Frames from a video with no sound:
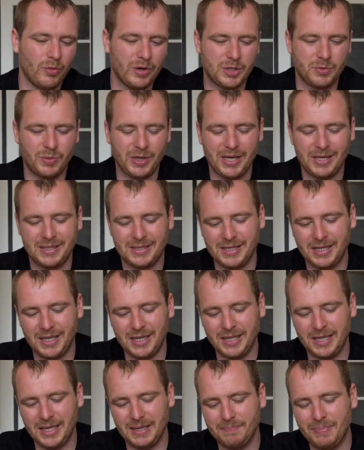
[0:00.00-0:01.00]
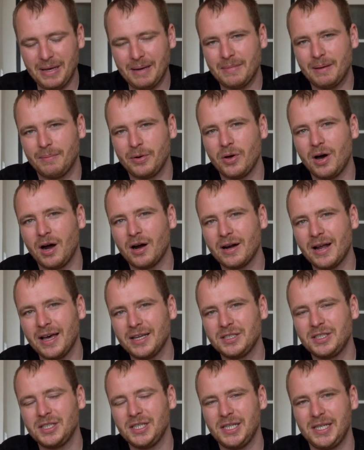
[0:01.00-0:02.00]
which we see the BMW
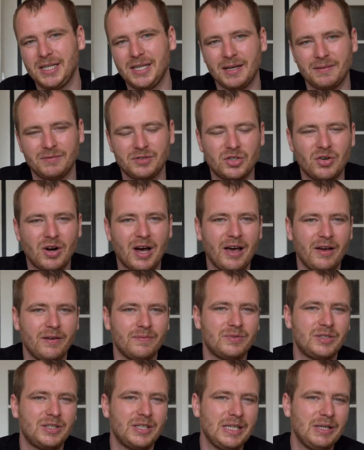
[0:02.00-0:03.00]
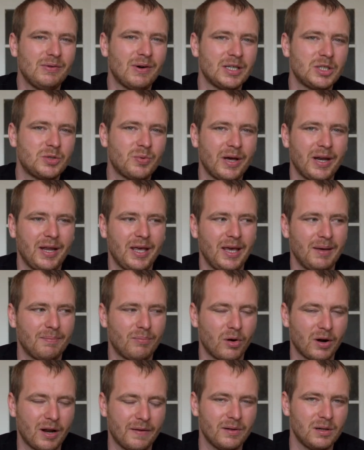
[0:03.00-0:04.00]
R90 and Triumph T120,
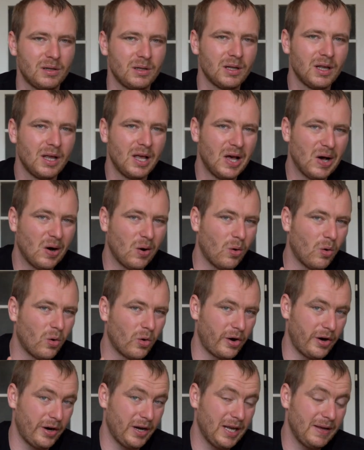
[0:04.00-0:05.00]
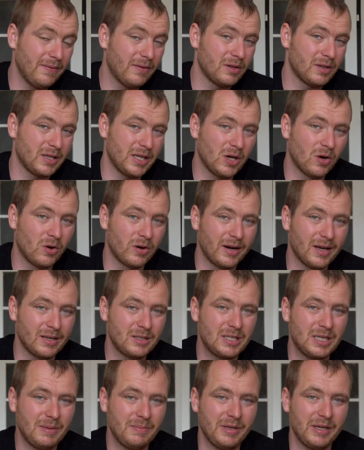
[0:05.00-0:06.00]
Bonneville, or even the Honda
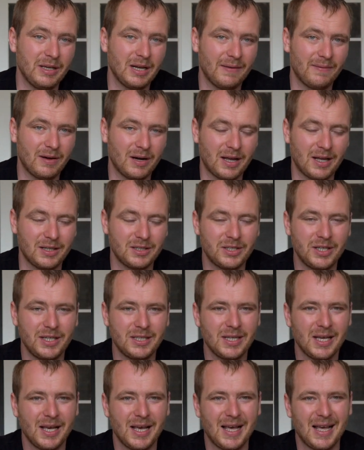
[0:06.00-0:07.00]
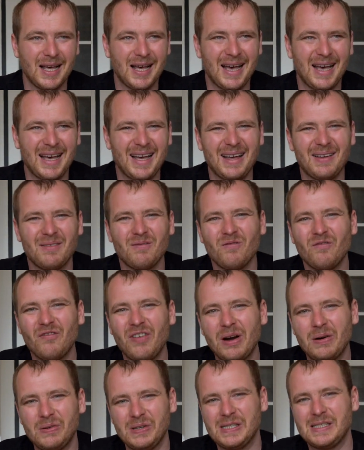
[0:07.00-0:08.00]
CB1100,
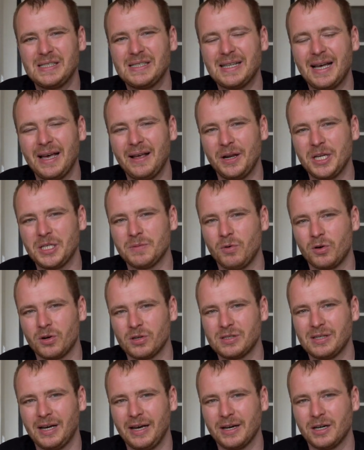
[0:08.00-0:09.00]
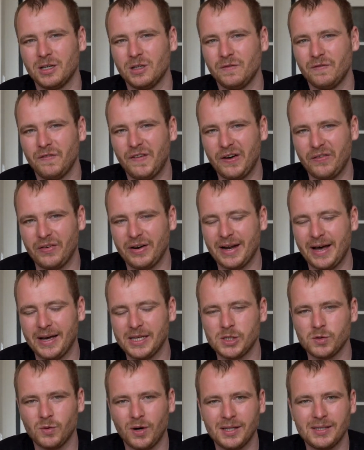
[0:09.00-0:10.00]
very stylish motorcycle, very
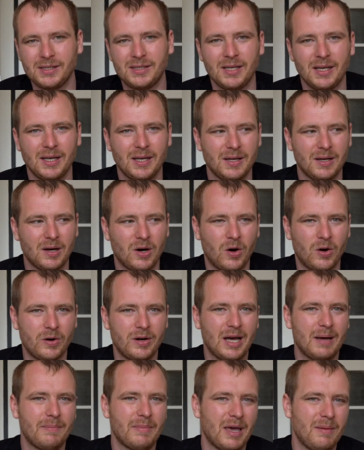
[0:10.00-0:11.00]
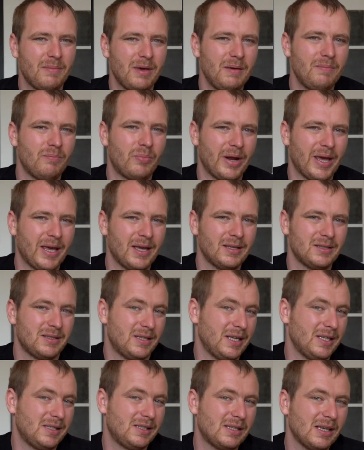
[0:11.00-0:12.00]
nice ones. Honda maybe bring
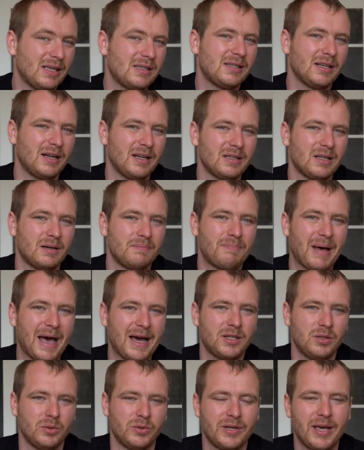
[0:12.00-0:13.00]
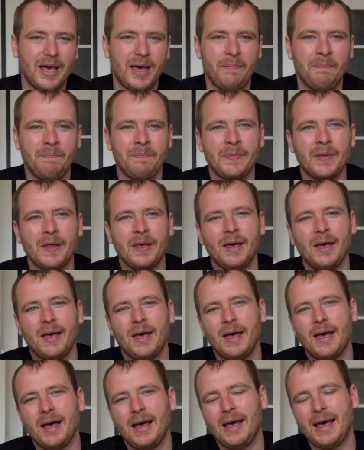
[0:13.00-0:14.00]
the 6-cylinder back to the game.
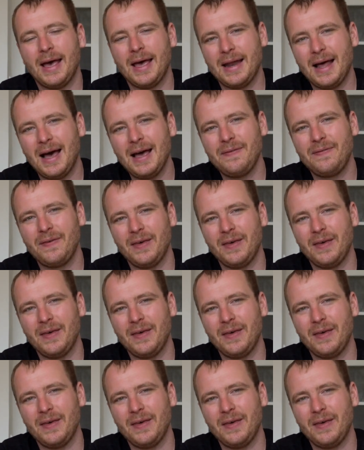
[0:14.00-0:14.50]
And I